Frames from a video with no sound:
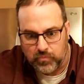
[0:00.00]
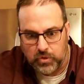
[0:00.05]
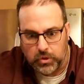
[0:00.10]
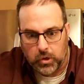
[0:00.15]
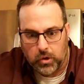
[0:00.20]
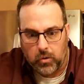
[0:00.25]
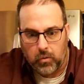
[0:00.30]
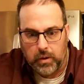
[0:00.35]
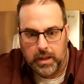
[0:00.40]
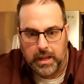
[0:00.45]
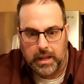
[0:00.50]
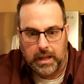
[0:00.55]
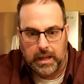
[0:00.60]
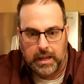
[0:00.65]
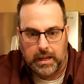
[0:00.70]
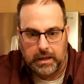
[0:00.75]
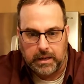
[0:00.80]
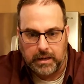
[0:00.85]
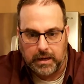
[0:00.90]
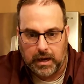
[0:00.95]
you know,
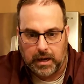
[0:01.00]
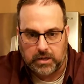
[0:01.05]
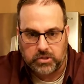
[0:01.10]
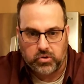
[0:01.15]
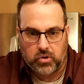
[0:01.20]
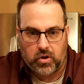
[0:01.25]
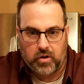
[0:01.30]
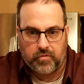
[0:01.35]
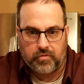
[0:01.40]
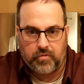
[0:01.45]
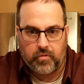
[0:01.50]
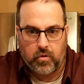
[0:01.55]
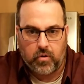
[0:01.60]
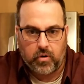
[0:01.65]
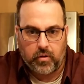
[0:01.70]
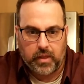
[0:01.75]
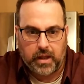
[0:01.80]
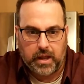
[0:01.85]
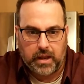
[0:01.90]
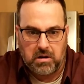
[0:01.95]
and knocks off
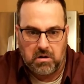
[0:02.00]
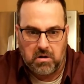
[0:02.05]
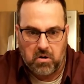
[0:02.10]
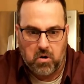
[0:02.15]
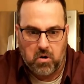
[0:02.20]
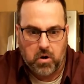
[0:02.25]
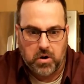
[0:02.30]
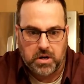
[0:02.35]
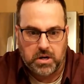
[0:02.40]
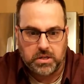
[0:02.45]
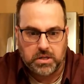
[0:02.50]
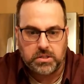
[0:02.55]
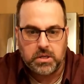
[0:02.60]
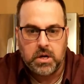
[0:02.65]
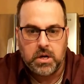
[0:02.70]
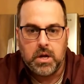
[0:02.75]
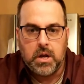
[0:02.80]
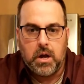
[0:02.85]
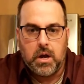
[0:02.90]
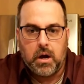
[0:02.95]
all that
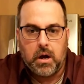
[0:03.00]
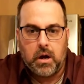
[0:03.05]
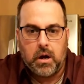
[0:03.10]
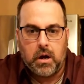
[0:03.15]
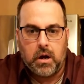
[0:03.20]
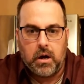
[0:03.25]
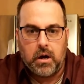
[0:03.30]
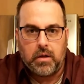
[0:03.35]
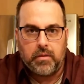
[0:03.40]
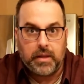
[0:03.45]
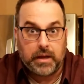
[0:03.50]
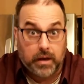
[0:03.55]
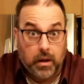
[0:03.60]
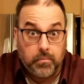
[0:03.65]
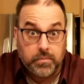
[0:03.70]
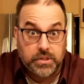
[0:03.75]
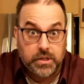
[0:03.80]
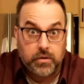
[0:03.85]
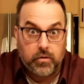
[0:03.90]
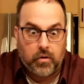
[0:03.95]
hardness that
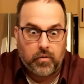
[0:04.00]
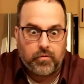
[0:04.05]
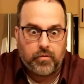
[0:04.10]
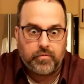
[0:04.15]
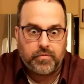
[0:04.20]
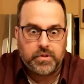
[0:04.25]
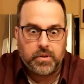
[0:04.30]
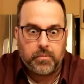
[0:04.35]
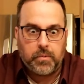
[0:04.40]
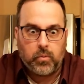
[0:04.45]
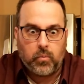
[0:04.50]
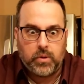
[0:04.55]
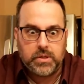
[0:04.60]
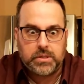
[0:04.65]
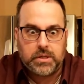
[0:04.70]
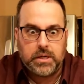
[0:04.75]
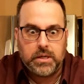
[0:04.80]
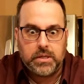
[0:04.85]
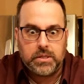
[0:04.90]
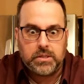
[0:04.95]
comes in off of some of the
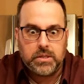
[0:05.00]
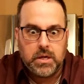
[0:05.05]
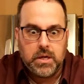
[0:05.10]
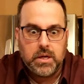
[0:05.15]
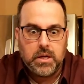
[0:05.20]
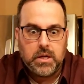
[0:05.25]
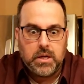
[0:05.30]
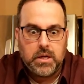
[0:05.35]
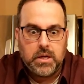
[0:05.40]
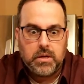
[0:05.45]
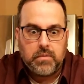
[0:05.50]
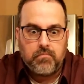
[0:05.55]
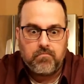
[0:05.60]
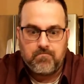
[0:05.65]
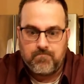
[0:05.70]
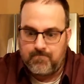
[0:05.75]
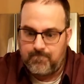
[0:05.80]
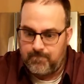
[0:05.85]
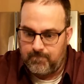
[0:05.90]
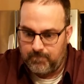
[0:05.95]
whiskeys.
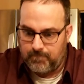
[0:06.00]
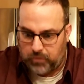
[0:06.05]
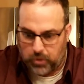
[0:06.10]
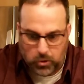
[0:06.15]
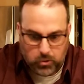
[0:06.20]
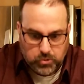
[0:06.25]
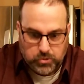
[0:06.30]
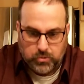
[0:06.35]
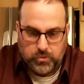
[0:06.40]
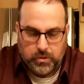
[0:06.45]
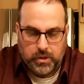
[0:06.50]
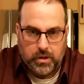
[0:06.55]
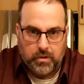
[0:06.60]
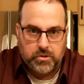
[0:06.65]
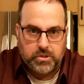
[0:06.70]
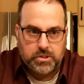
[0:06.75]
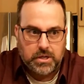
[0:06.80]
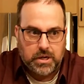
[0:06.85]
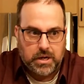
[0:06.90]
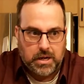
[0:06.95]
Those on the
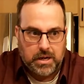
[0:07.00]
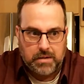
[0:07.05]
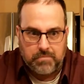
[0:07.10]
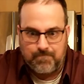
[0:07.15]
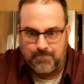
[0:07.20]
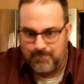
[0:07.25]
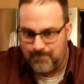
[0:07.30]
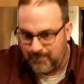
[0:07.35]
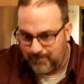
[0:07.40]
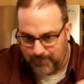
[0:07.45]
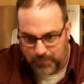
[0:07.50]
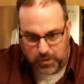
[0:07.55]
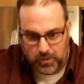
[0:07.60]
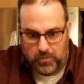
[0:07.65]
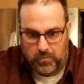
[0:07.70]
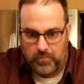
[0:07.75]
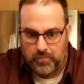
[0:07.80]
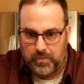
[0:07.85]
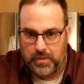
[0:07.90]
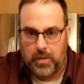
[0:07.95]
other side, you
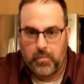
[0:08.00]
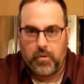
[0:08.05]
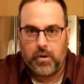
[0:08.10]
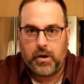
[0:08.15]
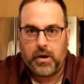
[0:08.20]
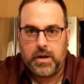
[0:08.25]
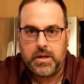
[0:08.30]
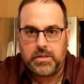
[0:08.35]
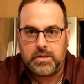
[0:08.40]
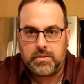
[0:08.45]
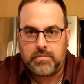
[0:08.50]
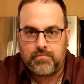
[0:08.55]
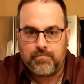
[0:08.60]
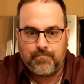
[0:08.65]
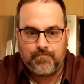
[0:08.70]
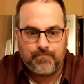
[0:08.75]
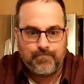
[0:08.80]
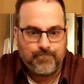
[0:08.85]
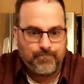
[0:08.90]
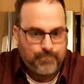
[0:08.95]
know, they want ice,
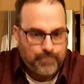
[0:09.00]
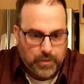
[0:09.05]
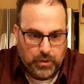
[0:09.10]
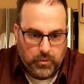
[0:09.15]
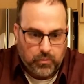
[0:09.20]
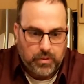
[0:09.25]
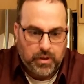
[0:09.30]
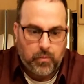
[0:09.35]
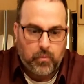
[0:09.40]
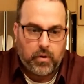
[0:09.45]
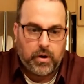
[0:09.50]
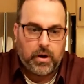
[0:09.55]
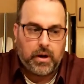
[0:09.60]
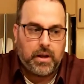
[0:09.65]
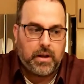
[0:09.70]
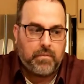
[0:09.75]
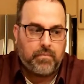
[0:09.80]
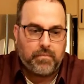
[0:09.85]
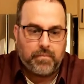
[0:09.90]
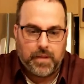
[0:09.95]
you know, they want
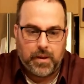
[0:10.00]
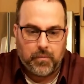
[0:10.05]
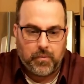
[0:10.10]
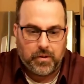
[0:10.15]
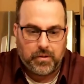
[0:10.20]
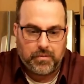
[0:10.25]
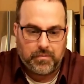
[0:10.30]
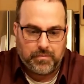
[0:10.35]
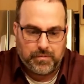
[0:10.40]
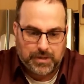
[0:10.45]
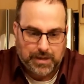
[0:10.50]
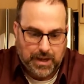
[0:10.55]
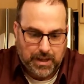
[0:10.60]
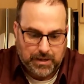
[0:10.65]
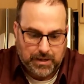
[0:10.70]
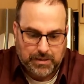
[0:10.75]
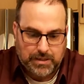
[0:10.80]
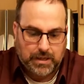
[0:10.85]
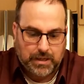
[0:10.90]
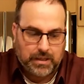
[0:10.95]
it in, they want to
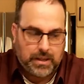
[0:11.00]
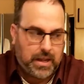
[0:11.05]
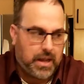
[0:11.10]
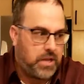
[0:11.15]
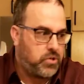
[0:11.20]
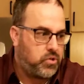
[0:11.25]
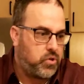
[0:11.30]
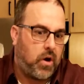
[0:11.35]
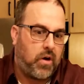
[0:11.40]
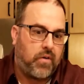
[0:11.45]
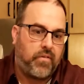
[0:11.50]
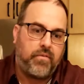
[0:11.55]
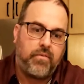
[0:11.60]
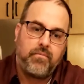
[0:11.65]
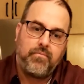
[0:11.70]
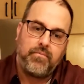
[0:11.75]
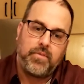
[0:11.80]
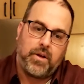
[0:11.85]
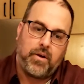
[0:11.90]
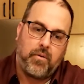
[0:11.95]
kind of take the edge off,
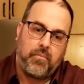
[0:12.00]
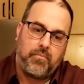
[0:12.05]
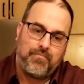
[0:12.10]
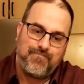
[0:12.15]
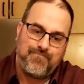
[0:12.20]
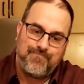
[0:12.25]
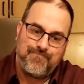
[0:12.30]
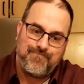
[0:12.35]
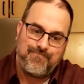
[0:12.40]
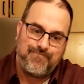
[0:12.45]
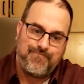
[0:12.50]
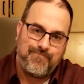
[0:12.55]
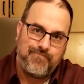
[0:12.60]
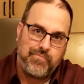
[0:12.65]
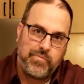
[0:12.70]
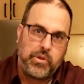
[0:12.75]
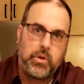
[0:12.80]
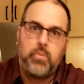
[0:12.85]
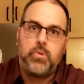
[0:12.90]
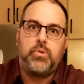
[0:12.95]
you know,
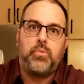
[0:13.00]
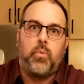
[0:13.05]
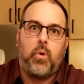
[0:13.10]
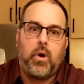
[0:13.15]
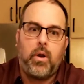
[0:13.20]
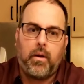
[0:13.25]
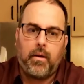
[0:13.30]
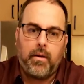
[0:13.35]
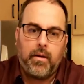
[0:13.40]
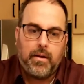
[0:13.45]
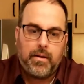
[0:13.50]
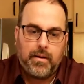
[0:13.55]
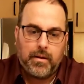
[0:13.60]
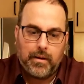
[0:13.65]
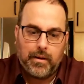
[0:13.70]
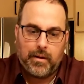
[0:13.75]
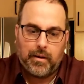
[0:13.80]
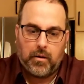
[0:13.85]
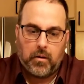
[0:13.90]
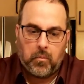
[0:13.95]
do what you want,
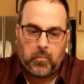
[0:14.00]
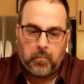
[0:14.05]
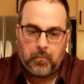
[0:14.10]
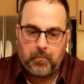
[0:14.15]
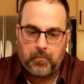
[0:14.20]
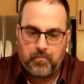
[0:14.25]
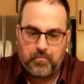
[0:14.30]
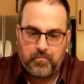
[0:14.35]
you know.